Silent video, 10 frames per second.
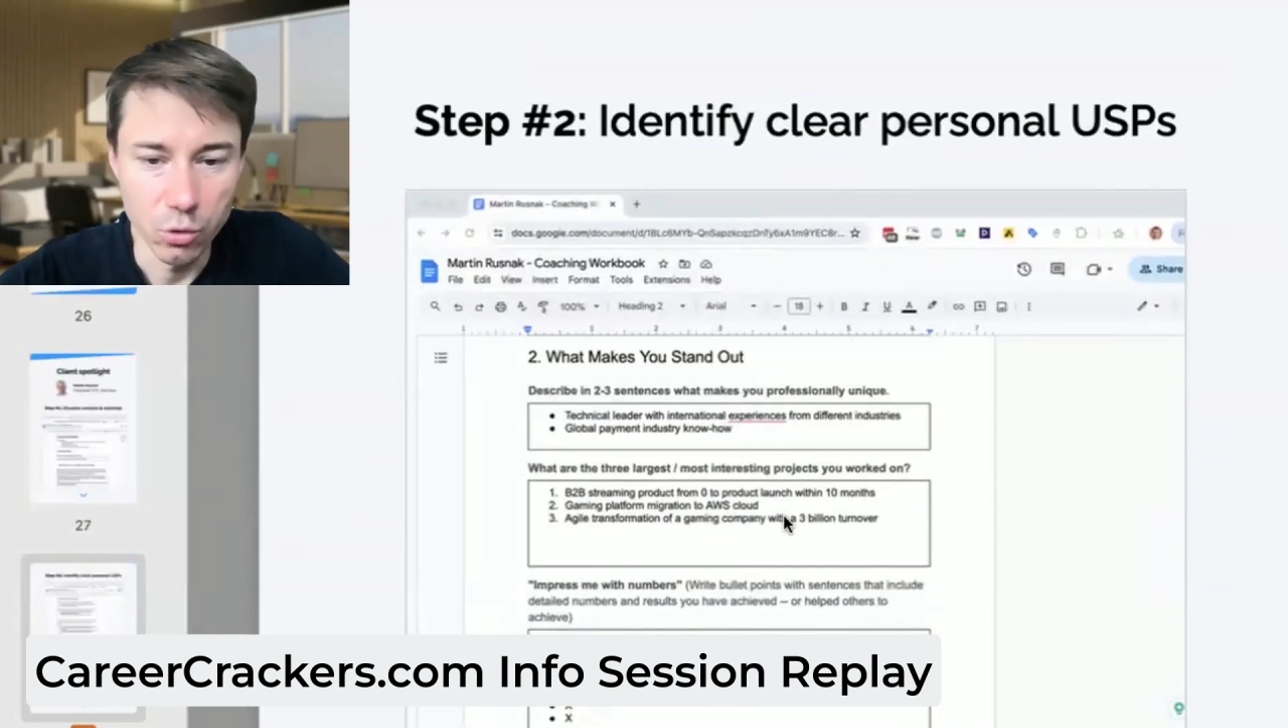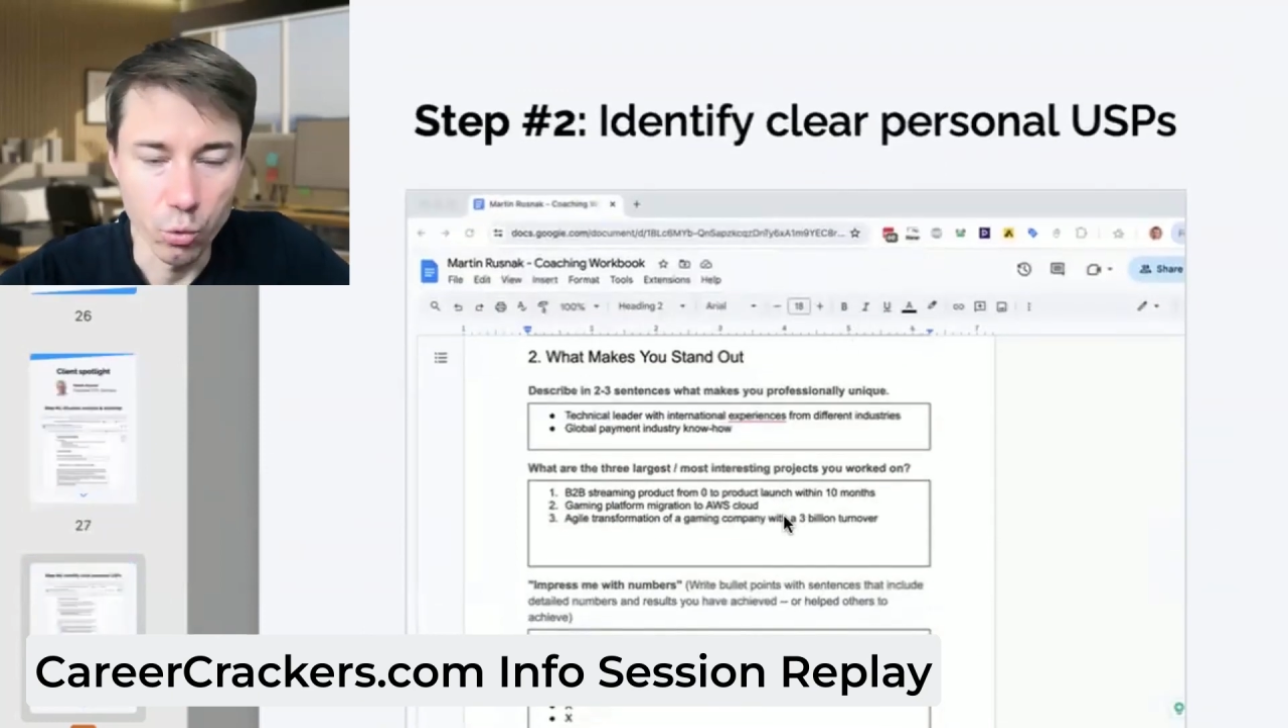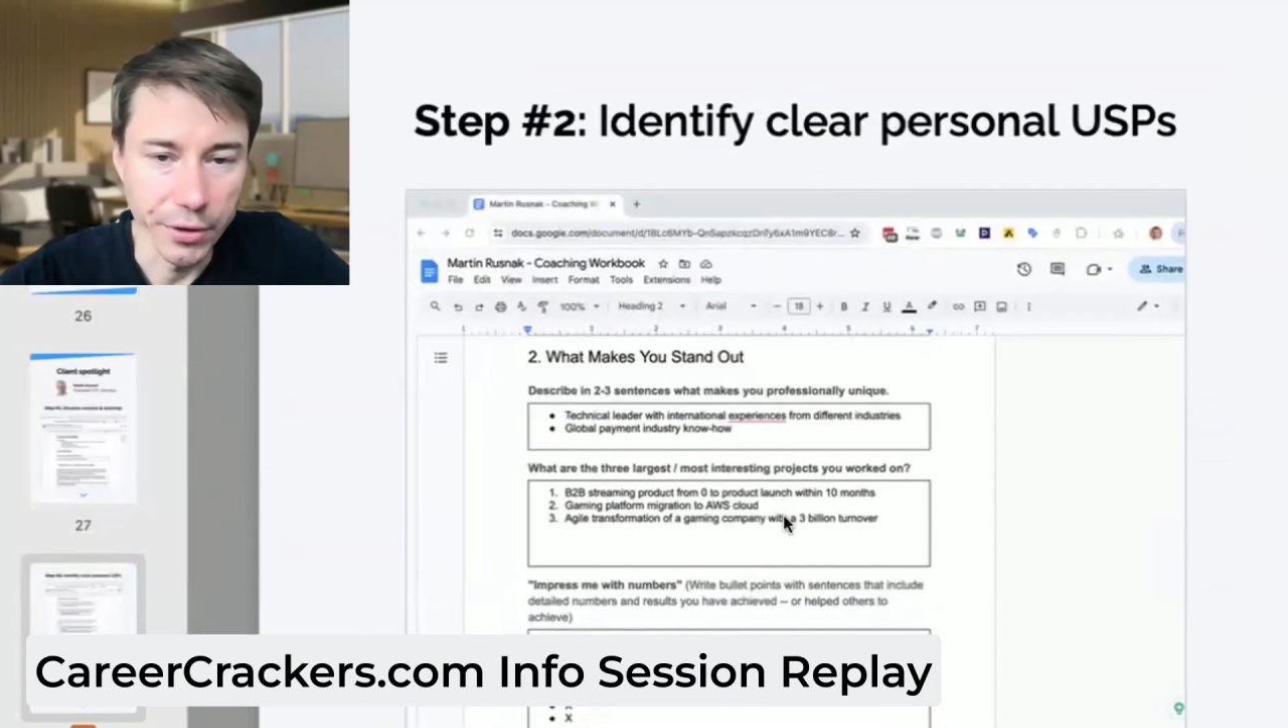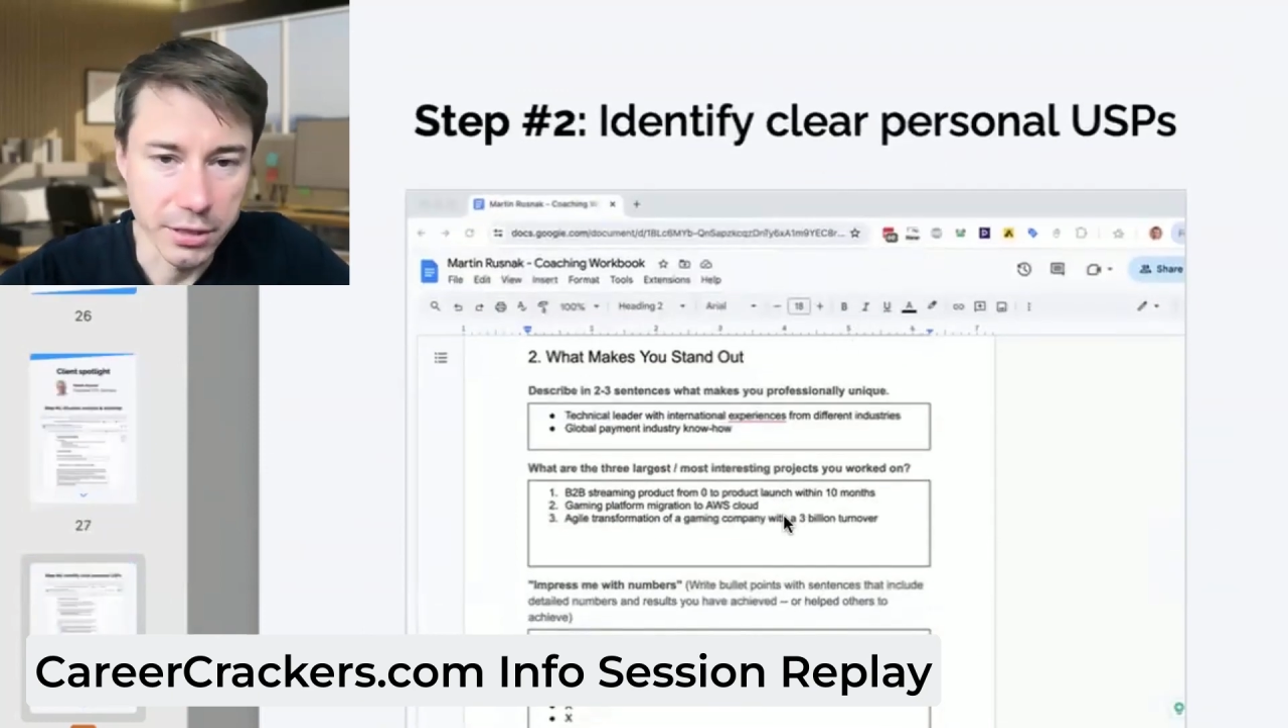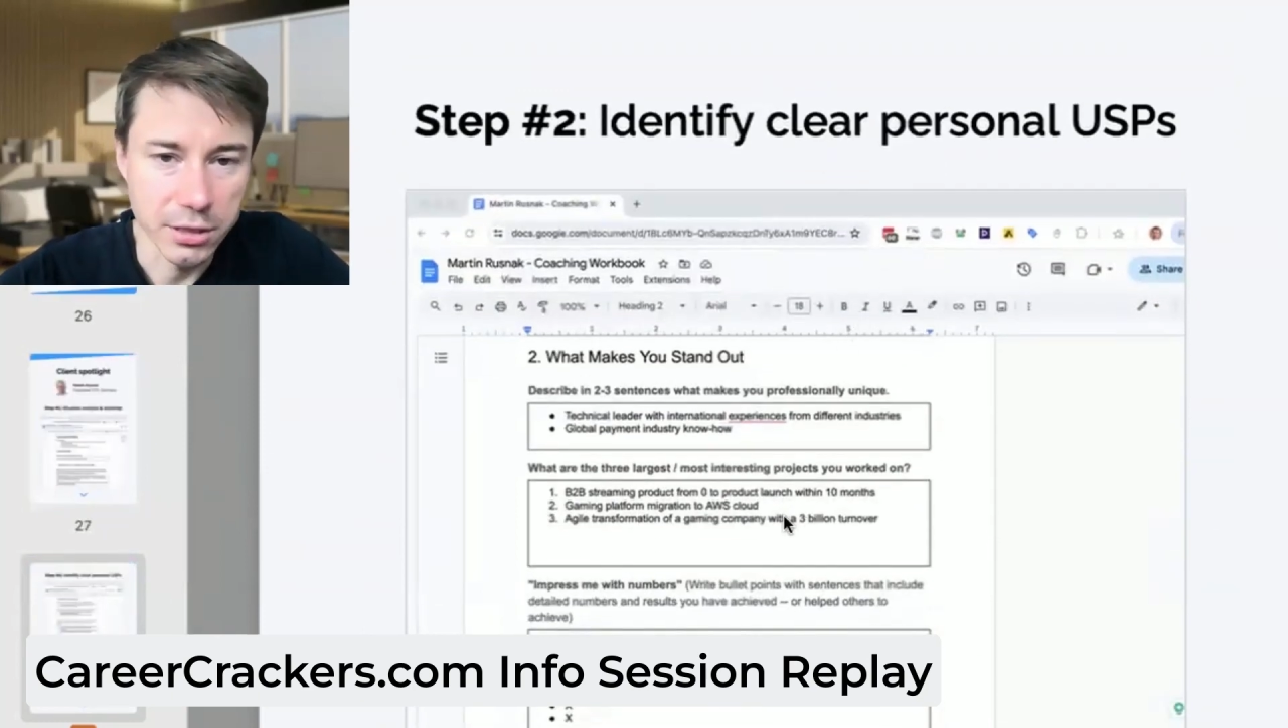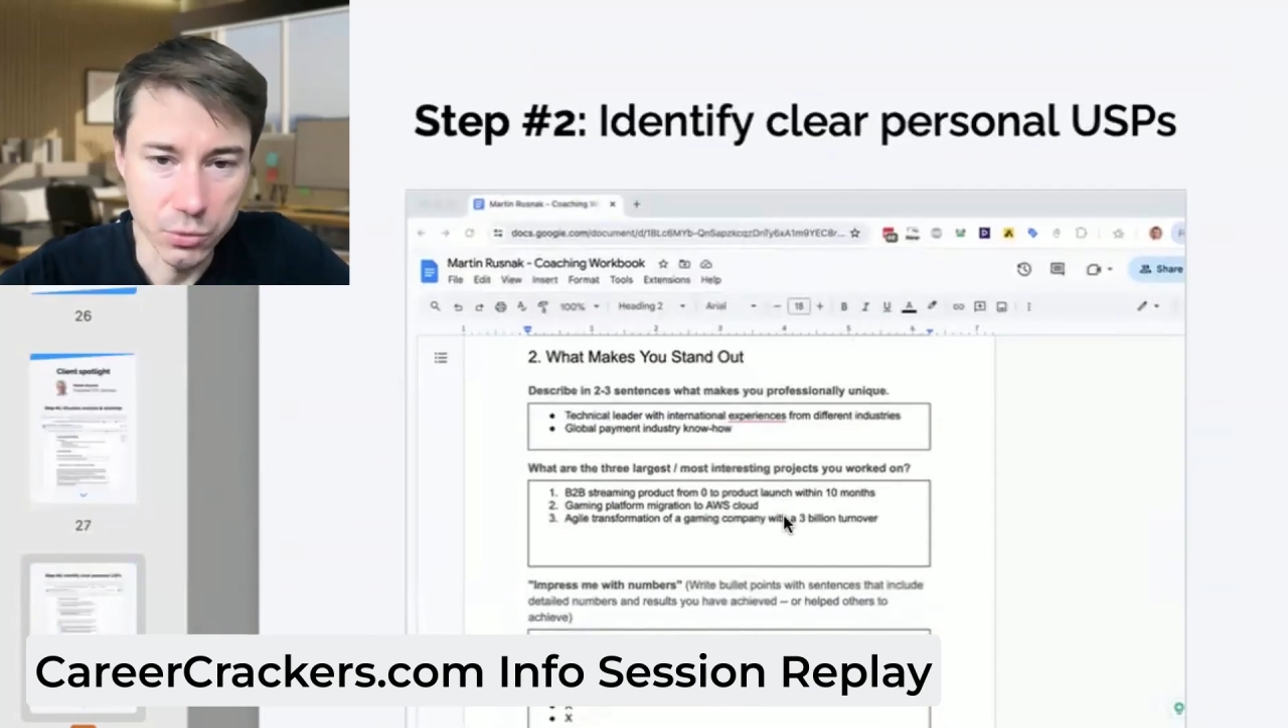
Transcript: weeks,